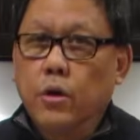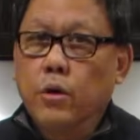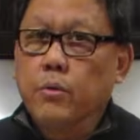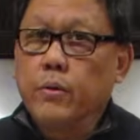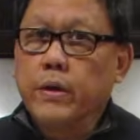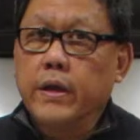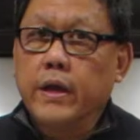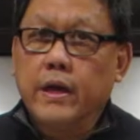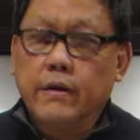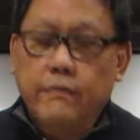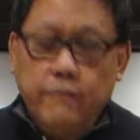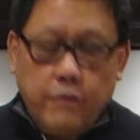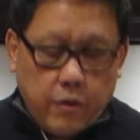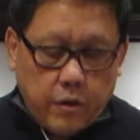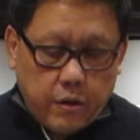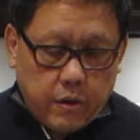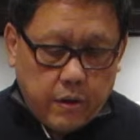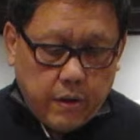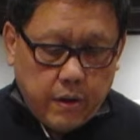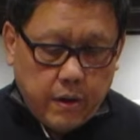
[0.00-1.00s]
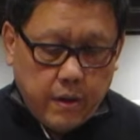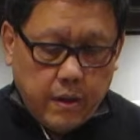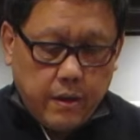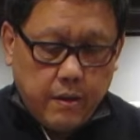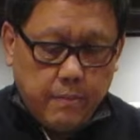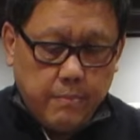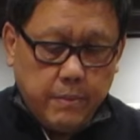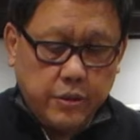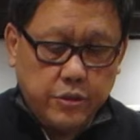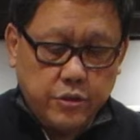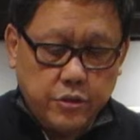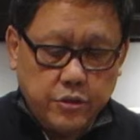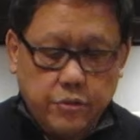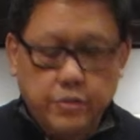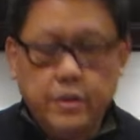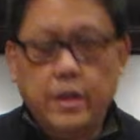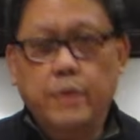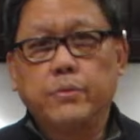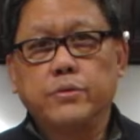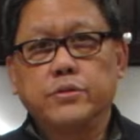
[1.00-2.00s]
So we have our
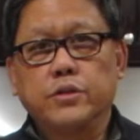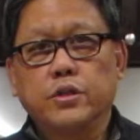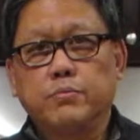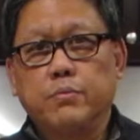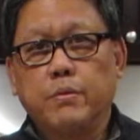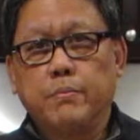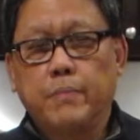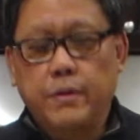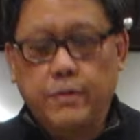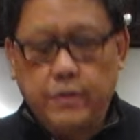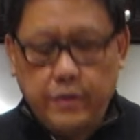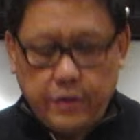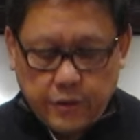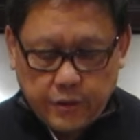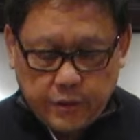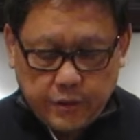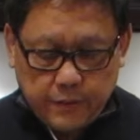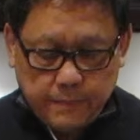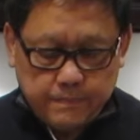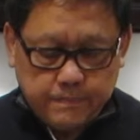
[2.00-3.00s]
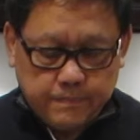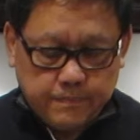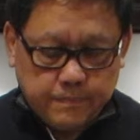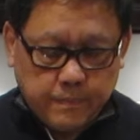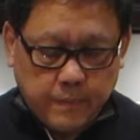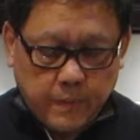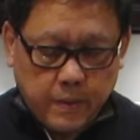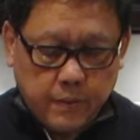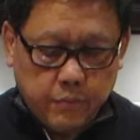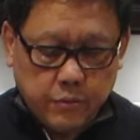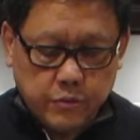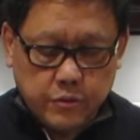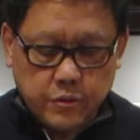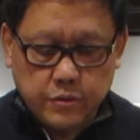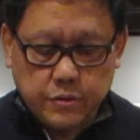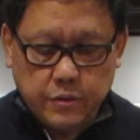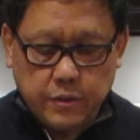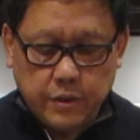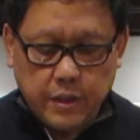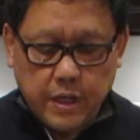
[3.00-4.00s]
mixture that we just prepared here,
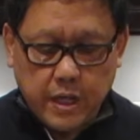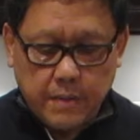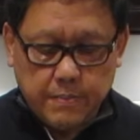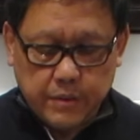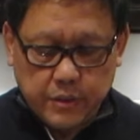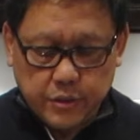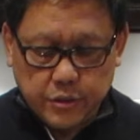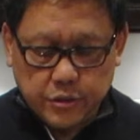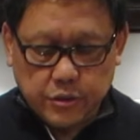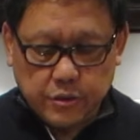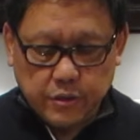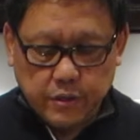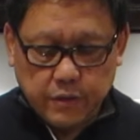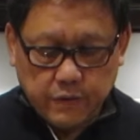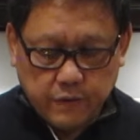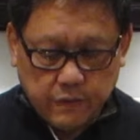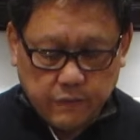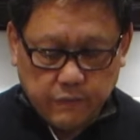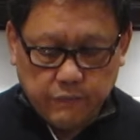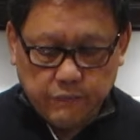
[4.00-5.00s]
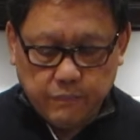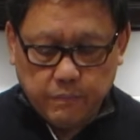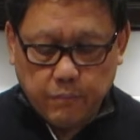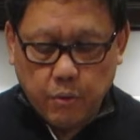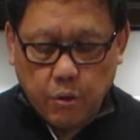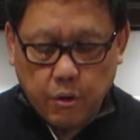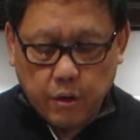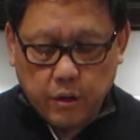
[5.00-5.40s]
which is the combination of